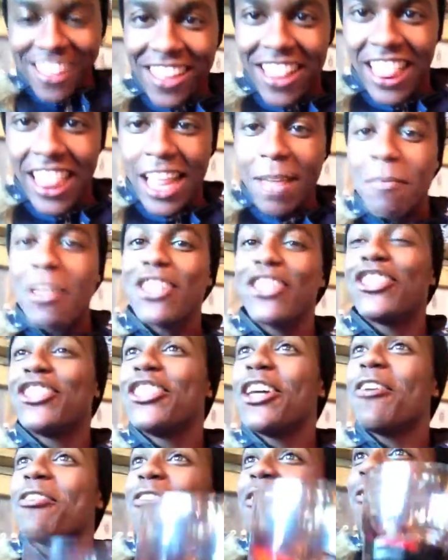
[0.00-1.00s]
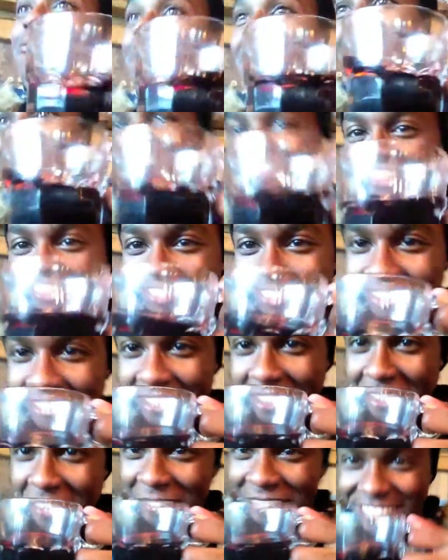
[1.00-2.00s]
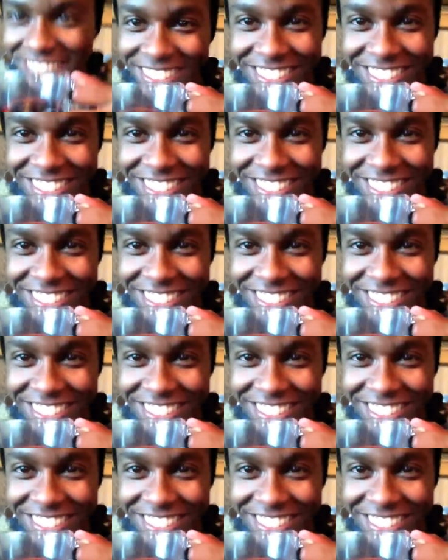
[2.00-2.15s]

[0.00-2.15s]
Let me show you my bang show.